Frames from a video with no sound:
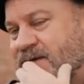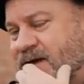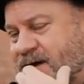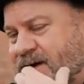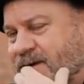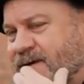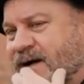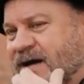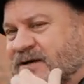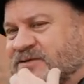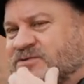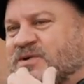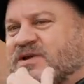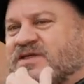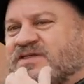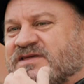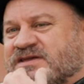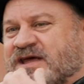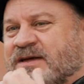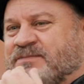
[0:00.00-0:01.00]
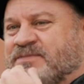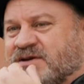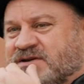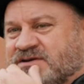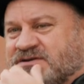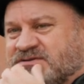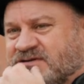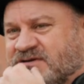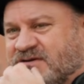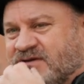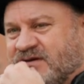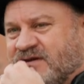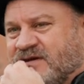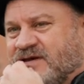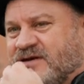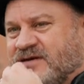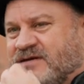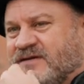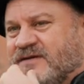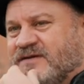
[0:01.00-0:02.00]
Yeah, I was one of the deputies.
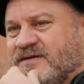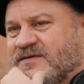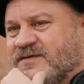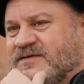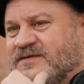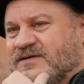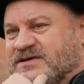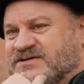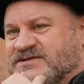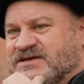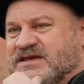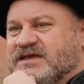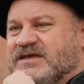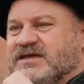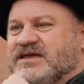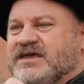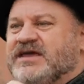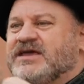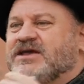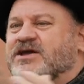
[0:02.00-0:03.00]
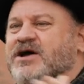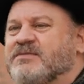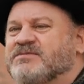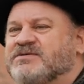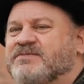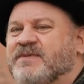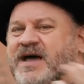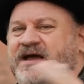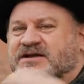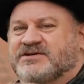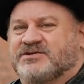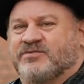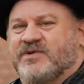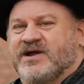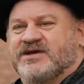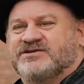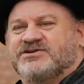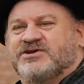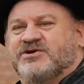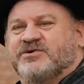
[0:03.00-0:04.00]
Because he comes back to
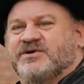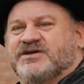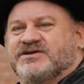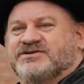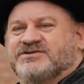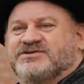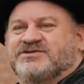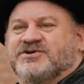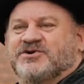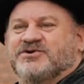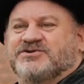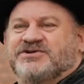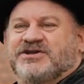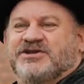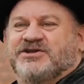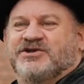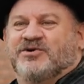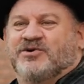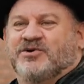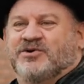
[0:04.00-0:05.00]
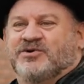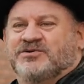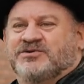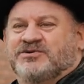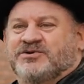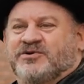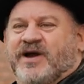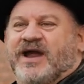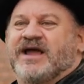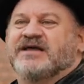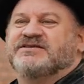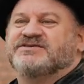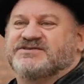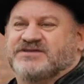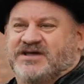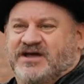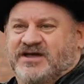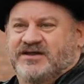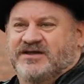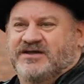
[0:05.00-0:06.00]
rescue his 13-year-old
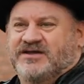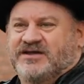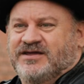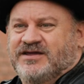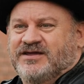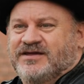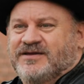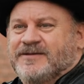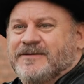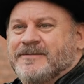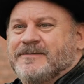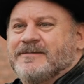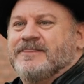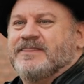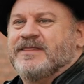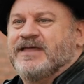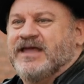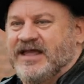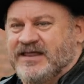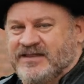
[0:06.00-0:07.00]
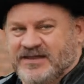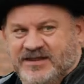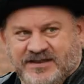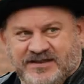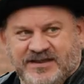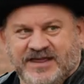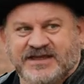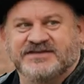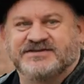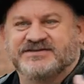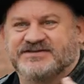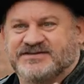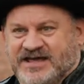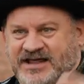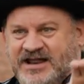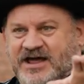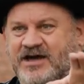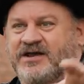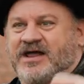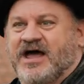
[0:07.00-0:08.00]
grandson, and then they
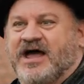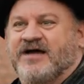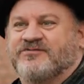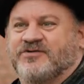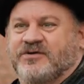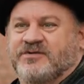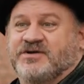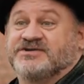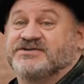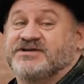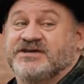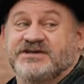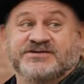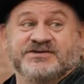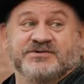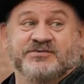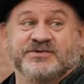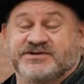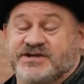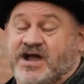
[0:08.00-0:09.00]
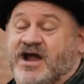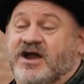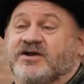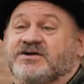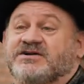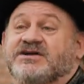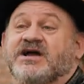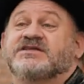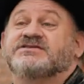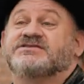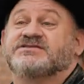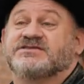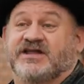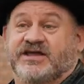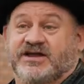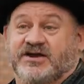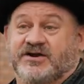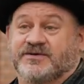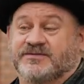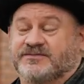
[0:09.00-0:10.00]
set out after him because he's a retired
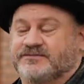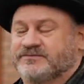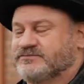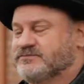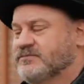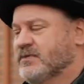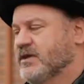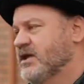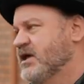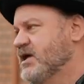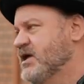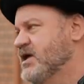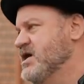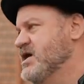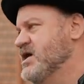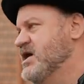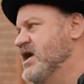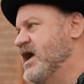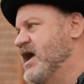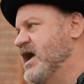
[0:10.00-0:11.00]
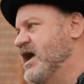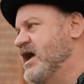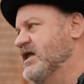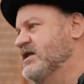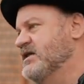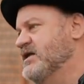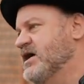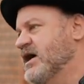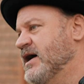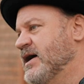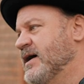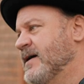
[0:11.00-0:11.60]
gunslinger. And